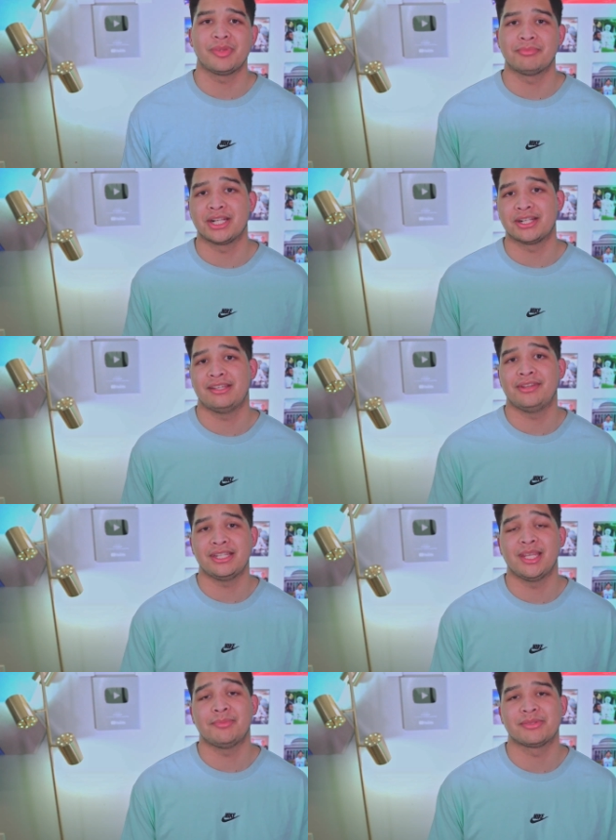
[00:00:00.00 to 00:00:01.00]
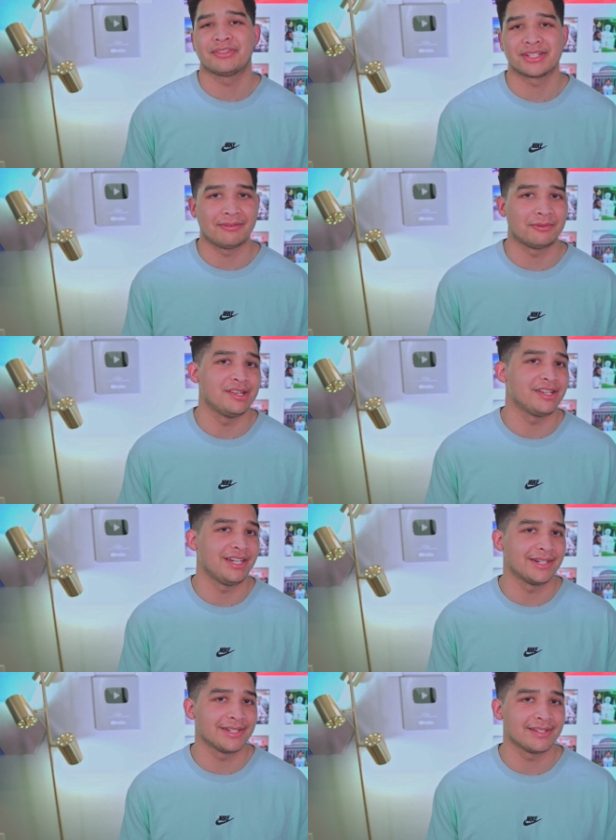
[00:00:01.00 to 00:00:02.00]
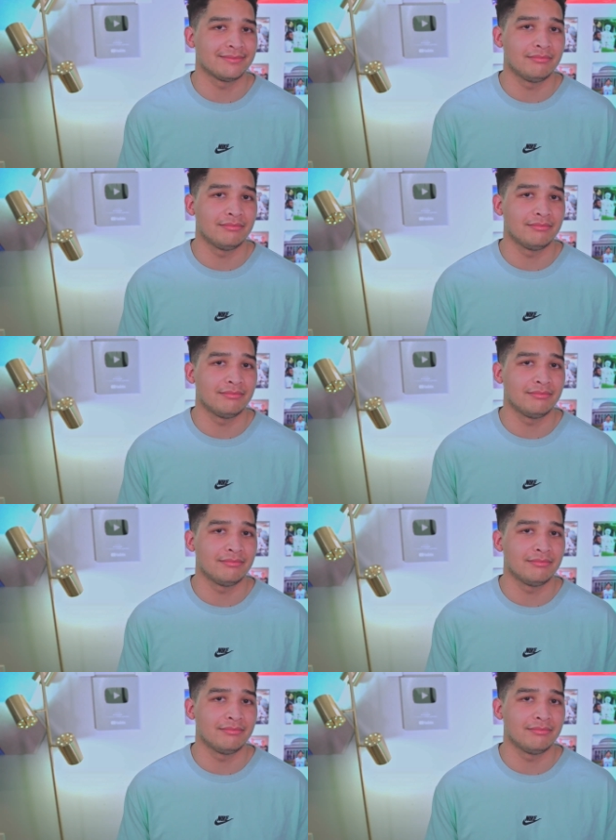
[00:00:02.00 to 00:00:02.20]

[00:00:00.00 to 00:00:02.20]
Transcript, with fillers: and productivity tips for software engineers.